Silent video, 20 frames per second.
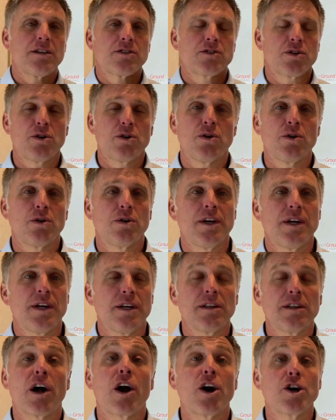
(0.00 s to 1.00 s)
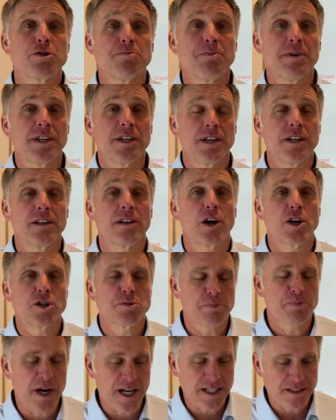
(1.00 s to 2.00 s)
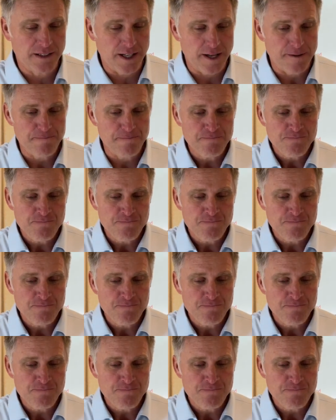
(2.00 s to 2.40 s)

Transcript: so enlarged prostate.